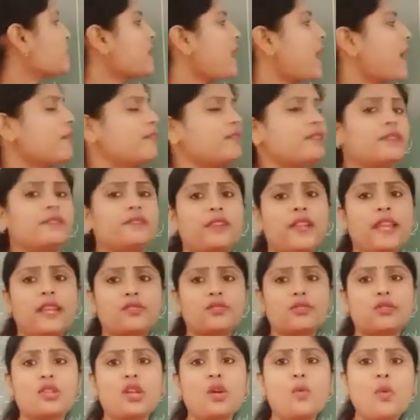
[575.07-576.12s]
have
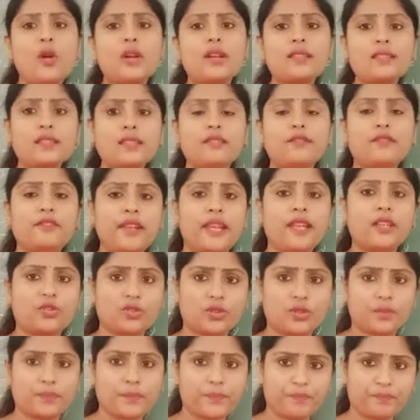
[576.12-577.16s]
inflation. Now what is
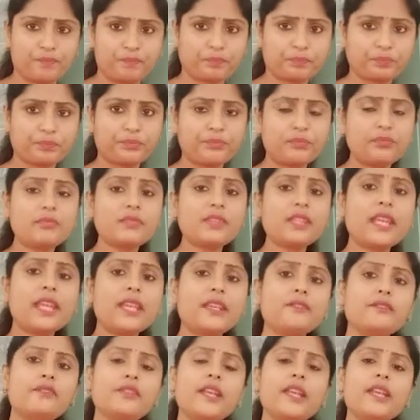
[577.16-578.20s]
inflation?
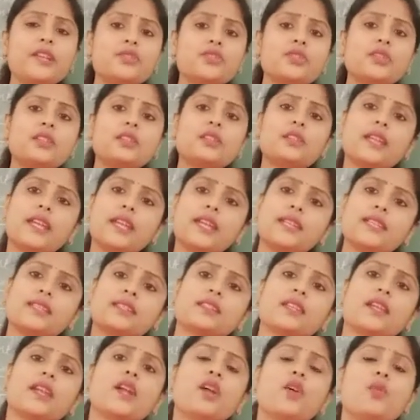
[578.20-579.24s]
Inflation
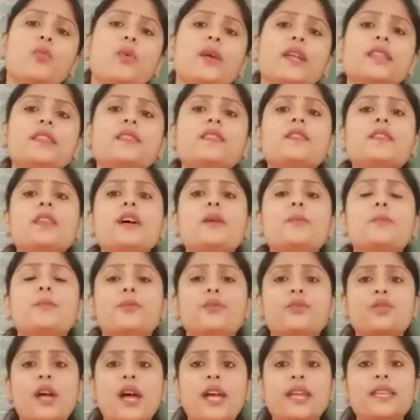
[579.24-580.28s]
is when
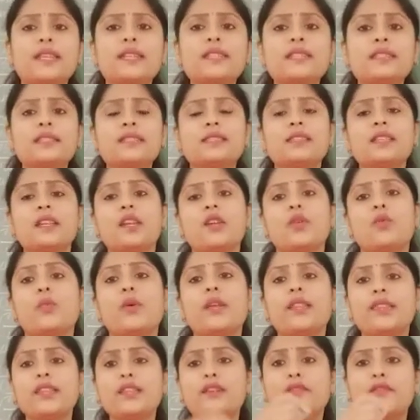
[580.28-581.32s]
the
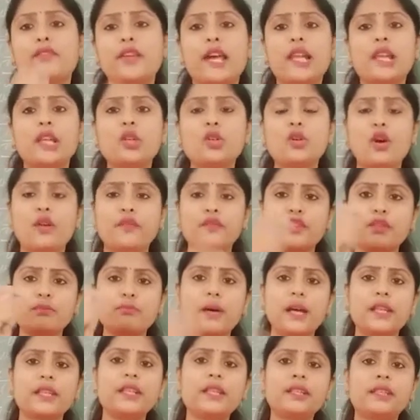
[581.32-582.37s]
value of the
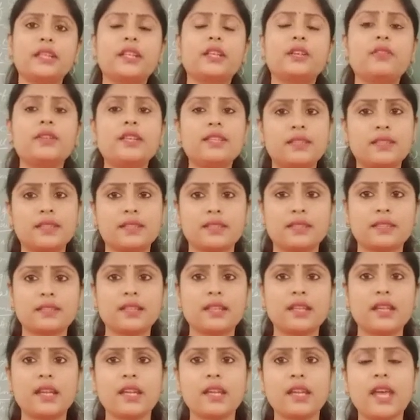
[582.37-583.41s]
money
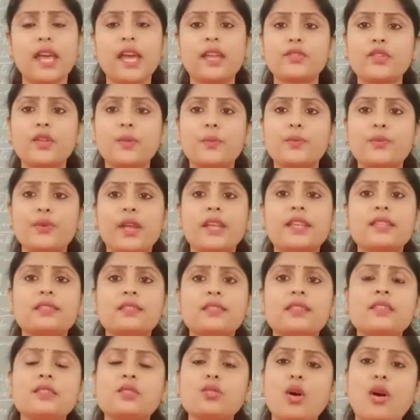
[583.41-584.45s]
decreases and the
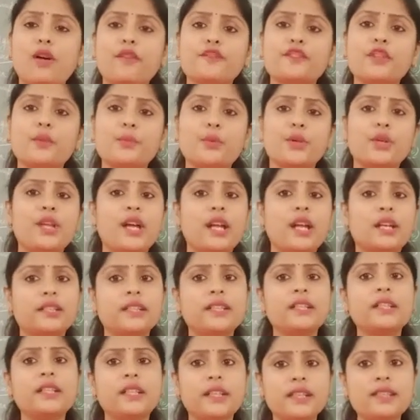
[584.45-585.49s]
prices of the product
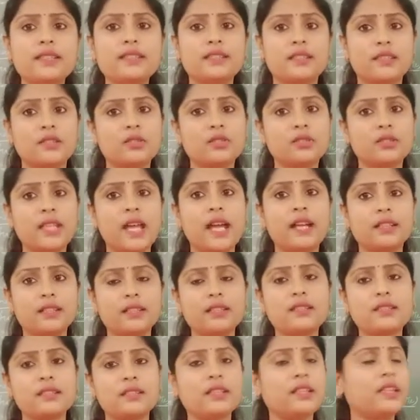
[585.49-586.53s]
increases. So that
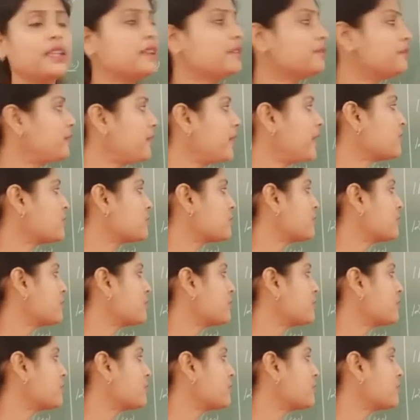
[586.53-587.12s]
is the inflation.